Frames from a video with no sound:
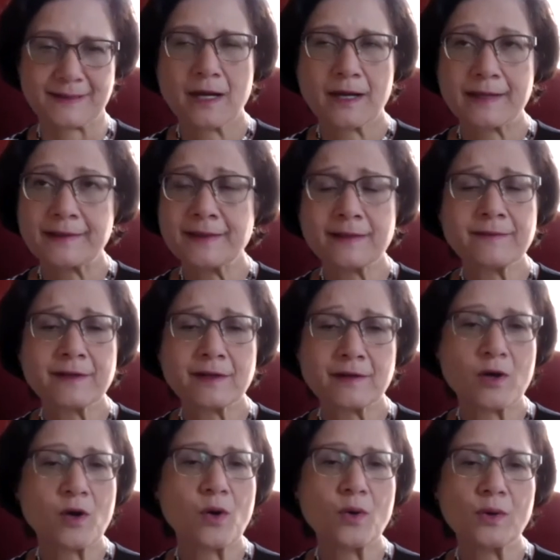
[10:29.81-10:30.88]
And then there are a
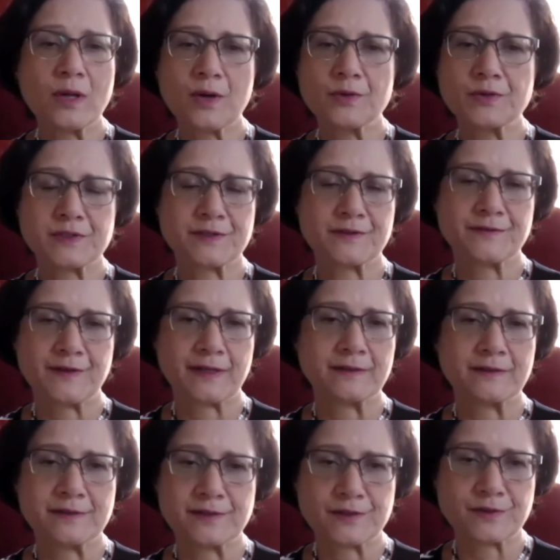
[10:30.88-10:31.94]
whole host of other
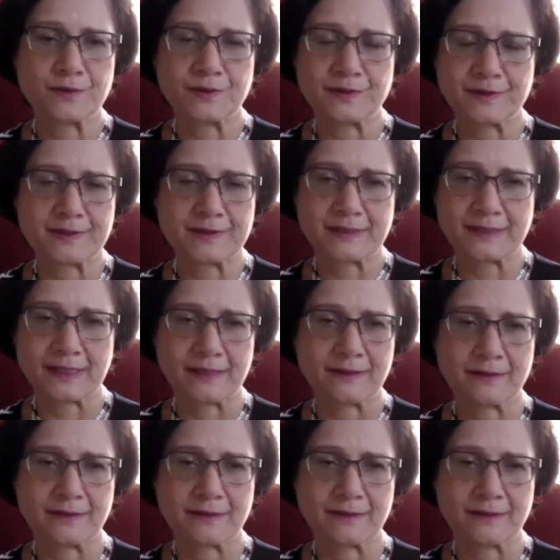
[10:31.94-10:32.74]
disorders that it